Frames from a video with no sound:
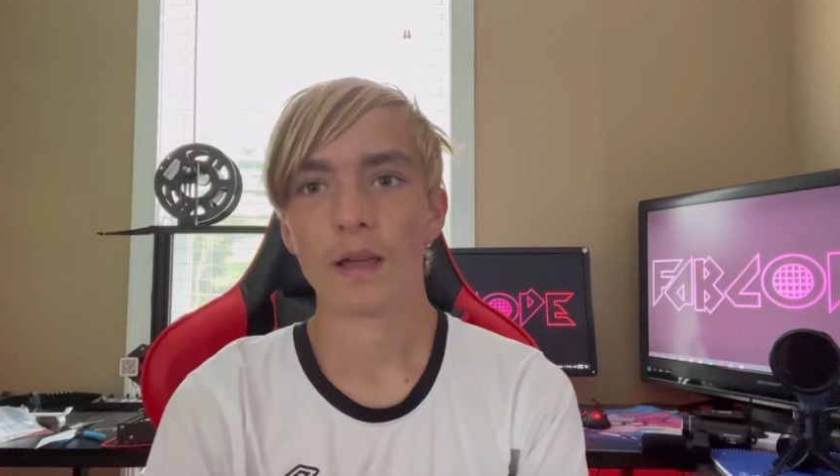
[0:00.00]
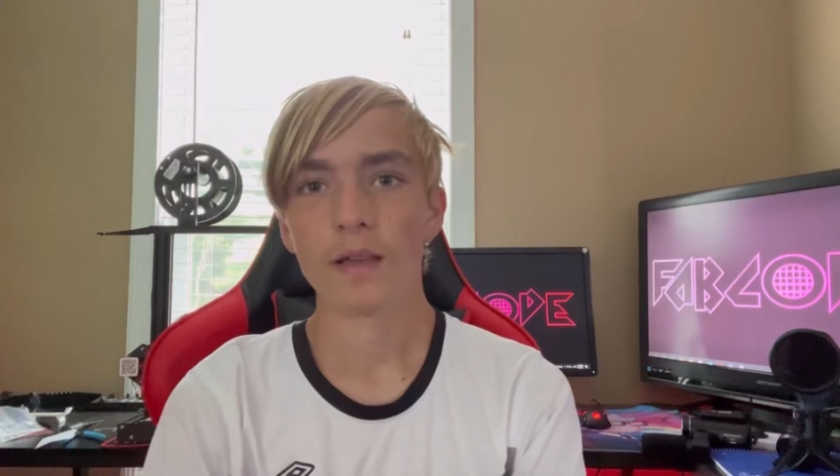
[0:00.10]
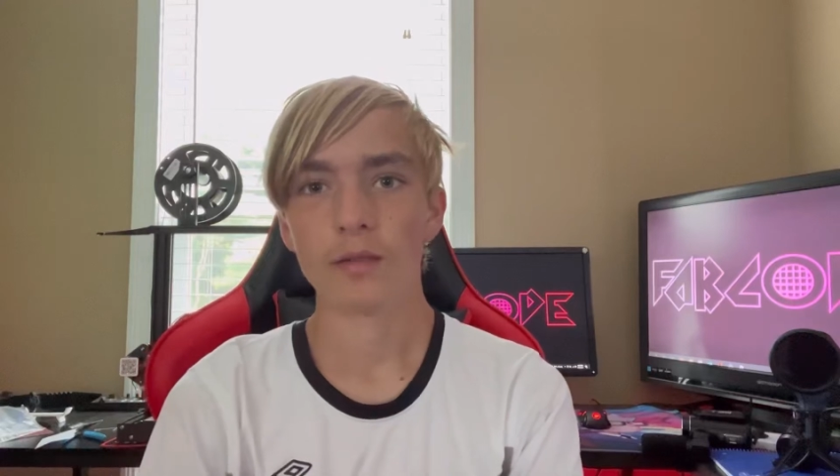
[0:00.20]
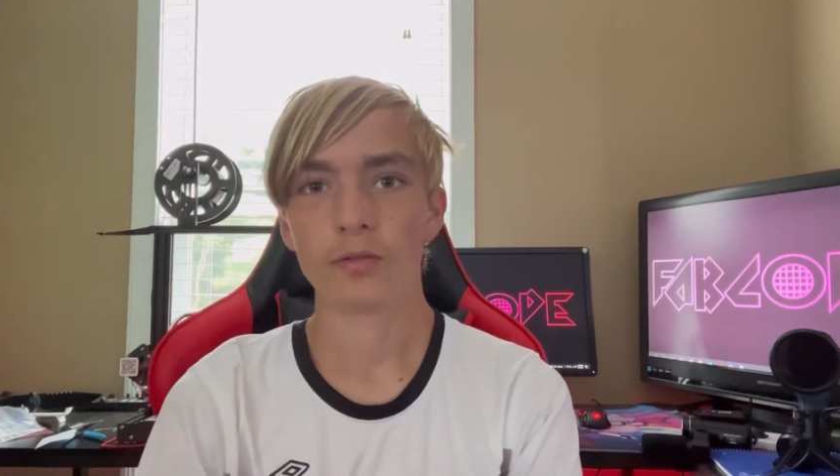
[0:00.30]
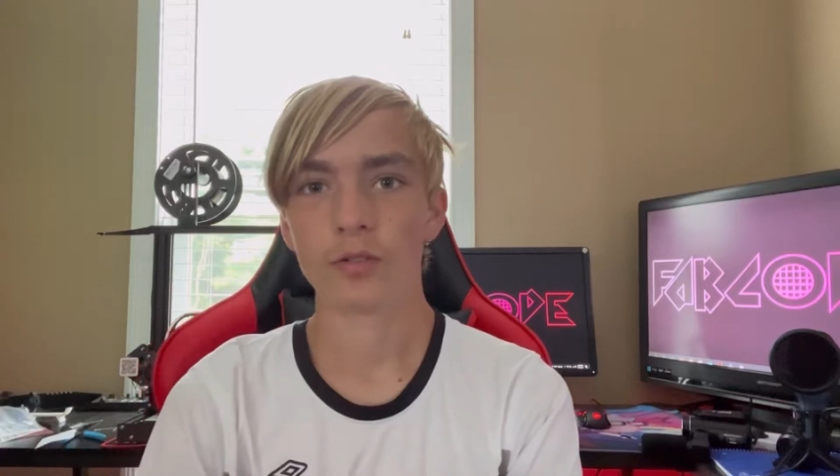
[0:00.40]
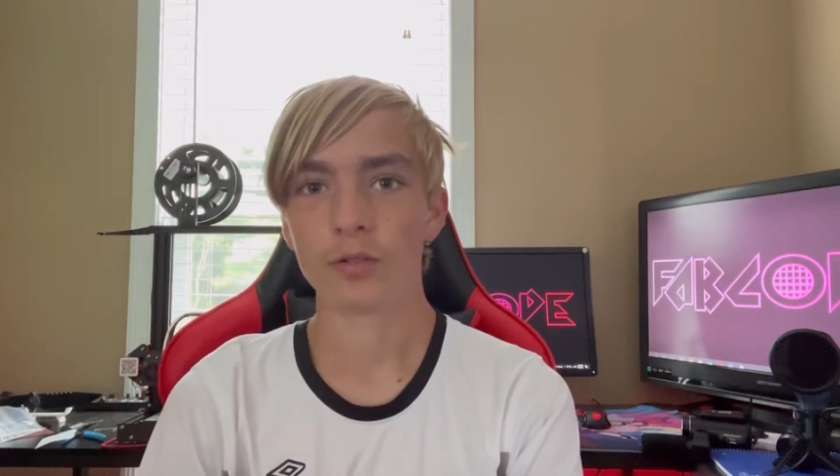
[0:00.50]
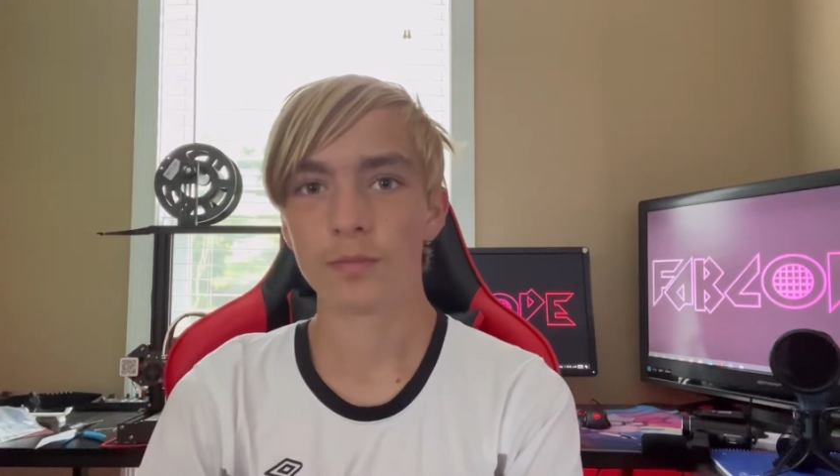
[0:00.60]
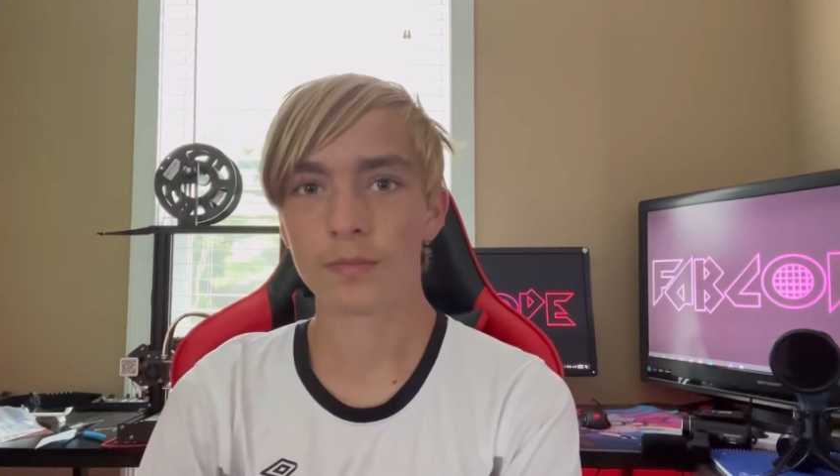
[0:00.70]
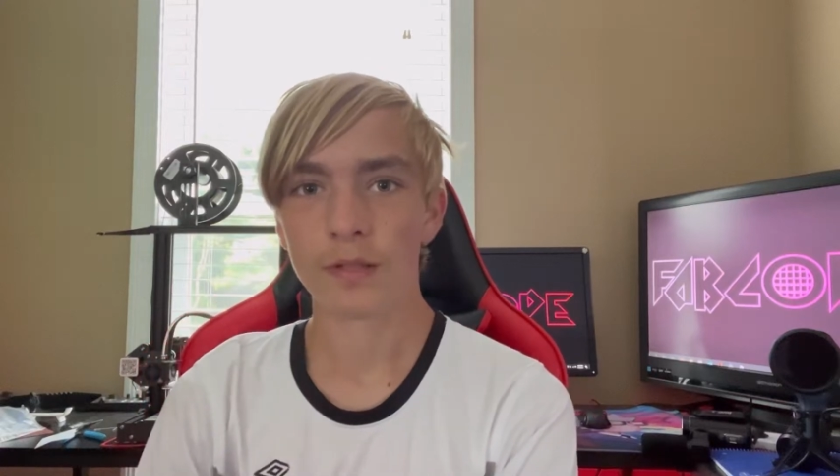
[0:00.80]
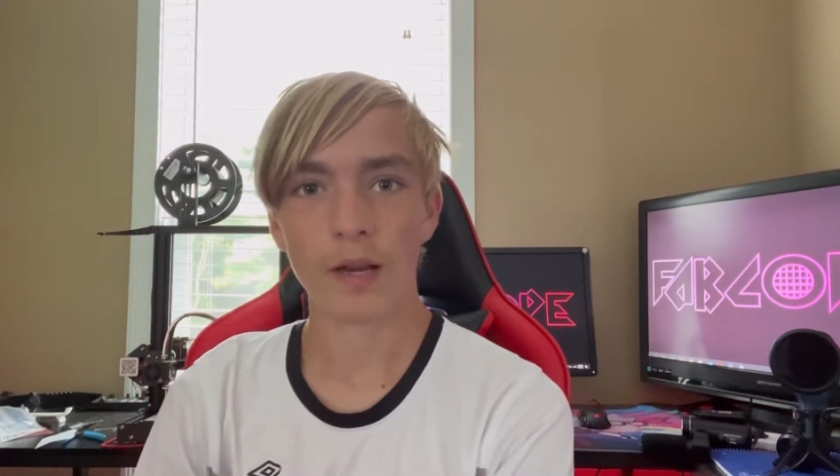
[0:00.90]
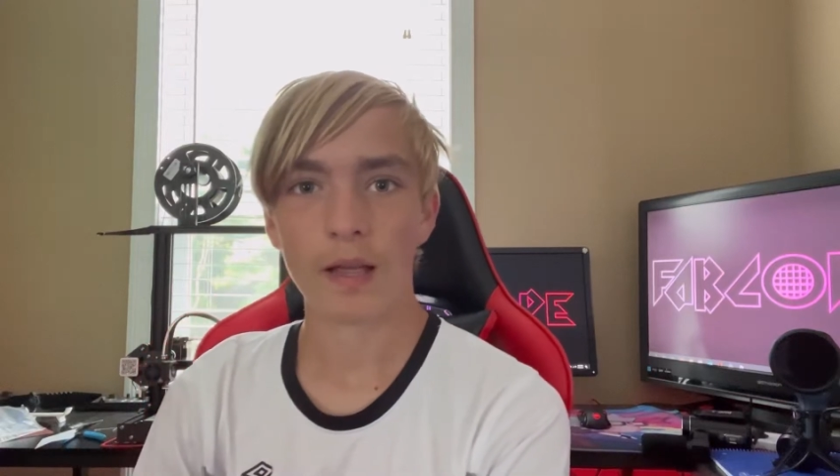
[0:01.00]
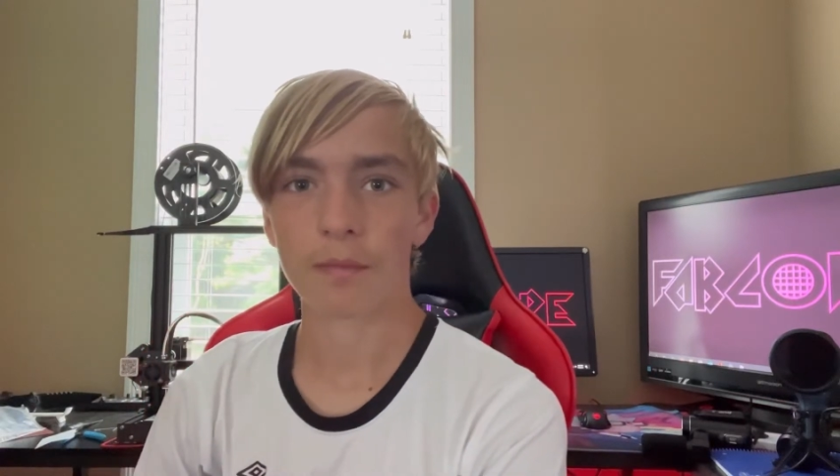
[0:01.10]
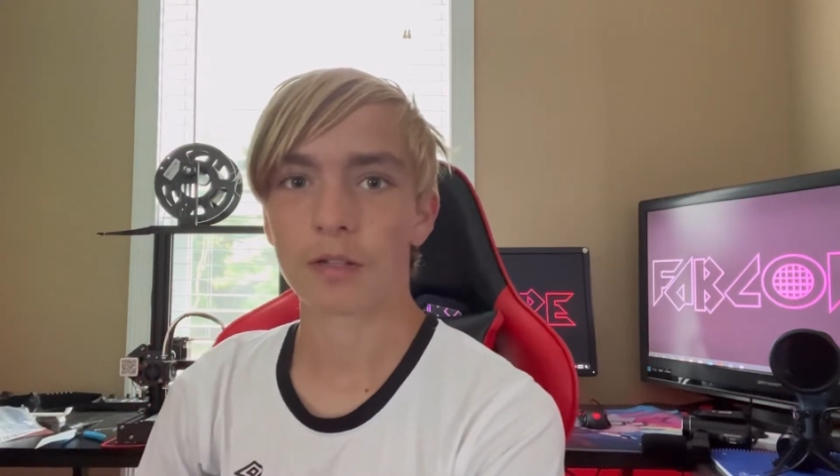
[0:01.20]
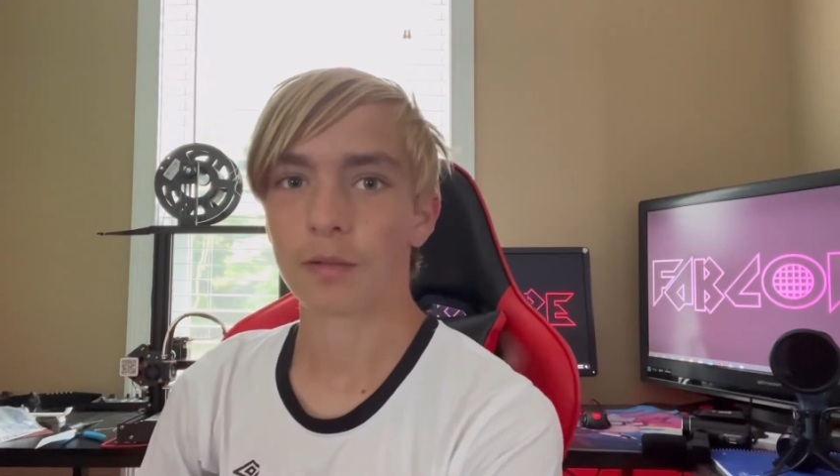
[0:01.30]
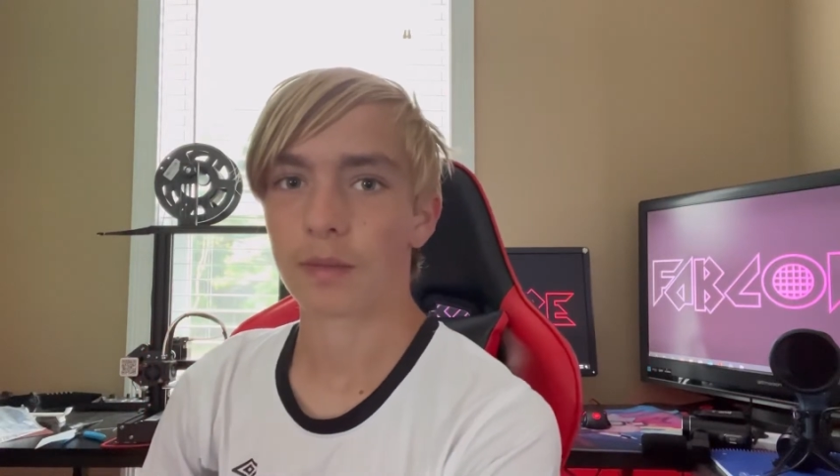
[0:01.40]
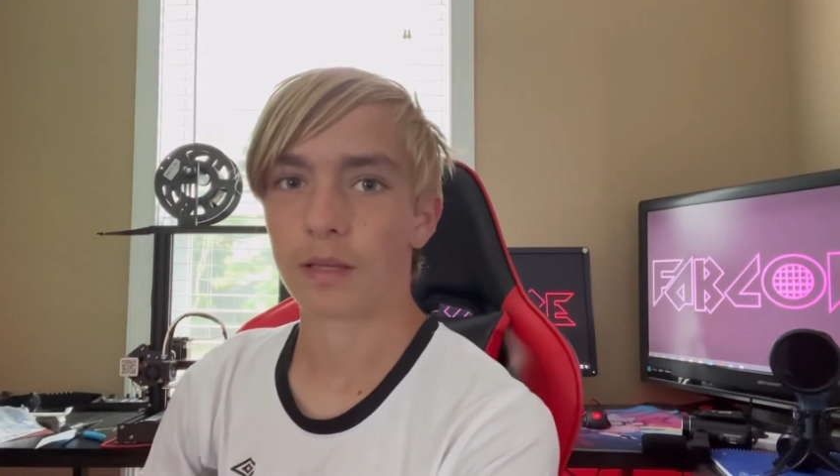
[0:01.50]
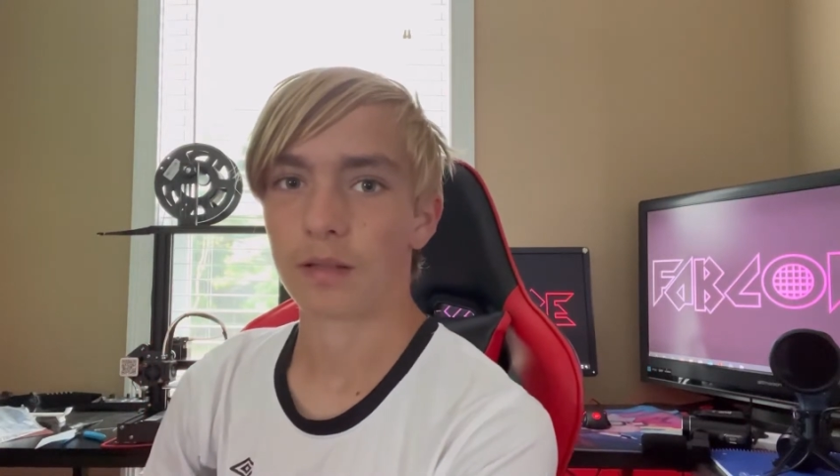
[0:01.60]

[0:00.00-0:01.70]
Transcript: Hey YouTube, today I'm going to be